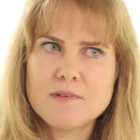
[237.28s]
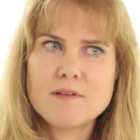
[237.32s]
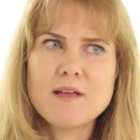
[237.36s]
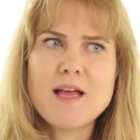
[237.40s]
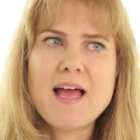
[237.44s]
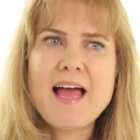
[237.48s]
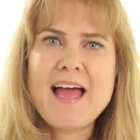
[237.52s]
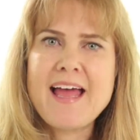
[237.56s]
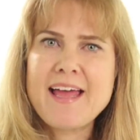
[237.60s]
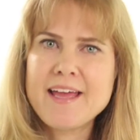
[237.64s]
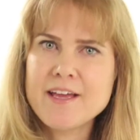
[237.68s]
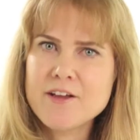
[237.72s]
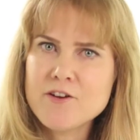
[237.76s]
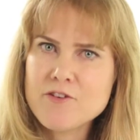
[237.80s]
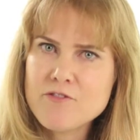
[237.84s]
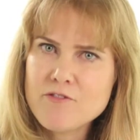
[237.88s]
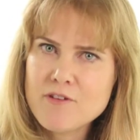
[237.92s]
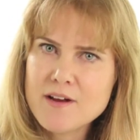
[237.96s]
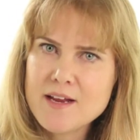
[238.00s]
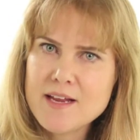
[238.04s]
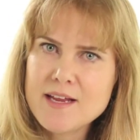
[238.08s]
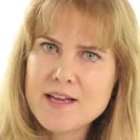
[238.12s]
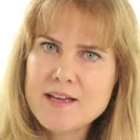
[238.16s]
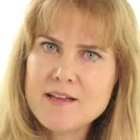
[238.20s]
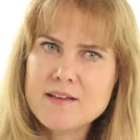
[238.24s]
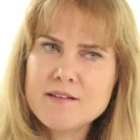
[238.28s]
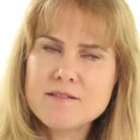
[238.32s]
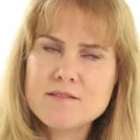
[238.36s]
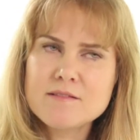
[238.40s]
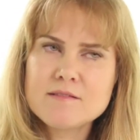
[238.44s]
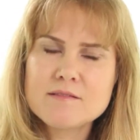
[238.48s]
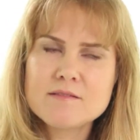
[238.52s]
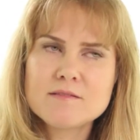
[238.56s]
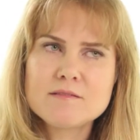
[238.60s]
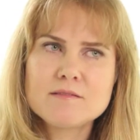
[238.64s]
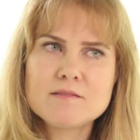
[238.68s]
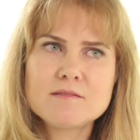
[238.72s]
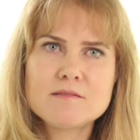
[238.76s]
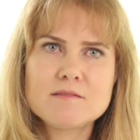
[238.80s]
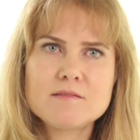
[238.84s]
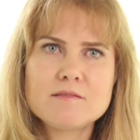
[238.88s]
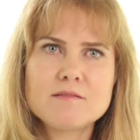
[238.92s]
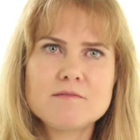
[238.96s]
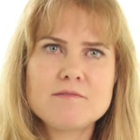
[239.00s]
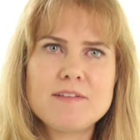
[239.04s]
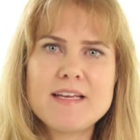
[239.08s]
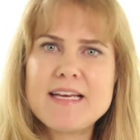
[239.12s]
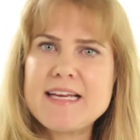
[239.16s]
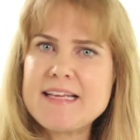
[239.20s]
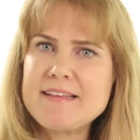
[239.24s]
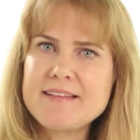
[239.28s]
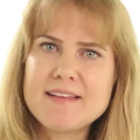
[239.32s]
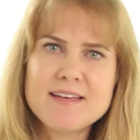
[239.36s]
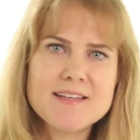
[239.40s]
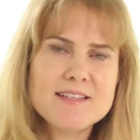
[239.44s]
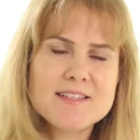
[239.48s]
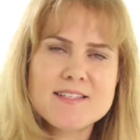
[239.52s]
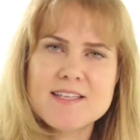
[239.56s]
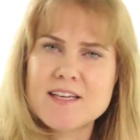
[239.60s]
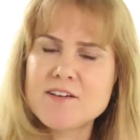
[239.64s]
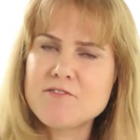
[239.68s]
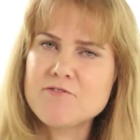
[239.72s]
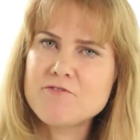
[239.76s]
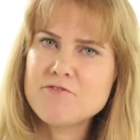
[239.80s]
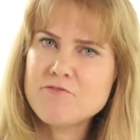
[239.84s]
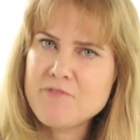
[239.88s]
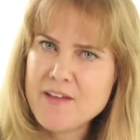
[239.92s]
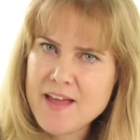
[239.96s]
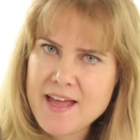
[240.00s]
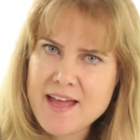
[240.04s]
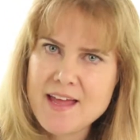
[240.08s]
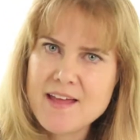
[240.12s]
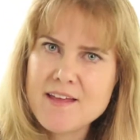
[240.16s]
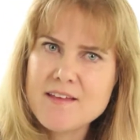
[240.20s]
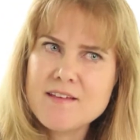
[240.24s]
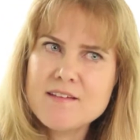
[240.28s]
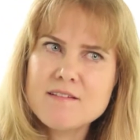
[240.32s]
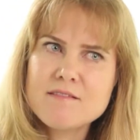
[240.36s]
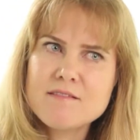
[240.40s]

Angry. Feeling that it's unfair